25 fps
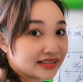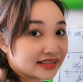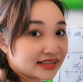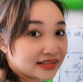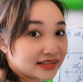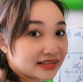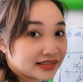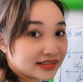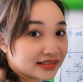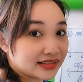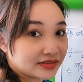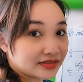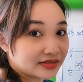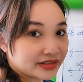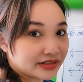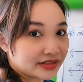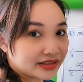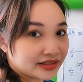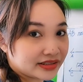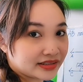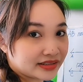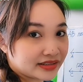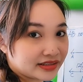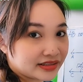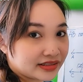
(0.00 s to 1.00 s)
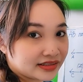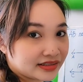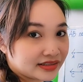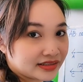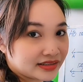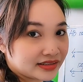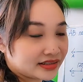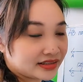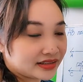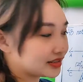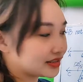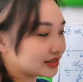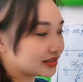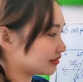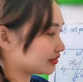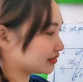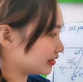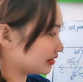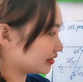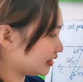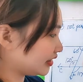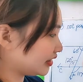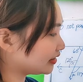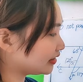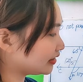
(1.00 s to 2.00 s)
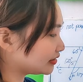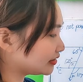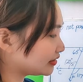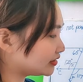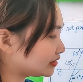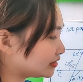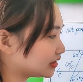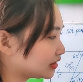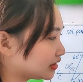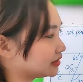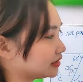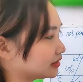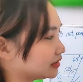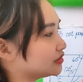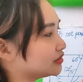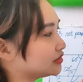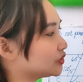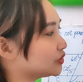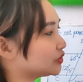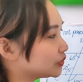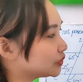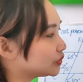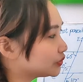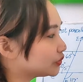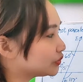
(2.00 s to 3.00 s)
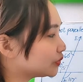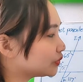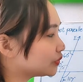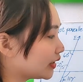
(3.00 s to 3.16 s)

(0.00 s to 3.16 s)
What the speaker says: degree. So here you can do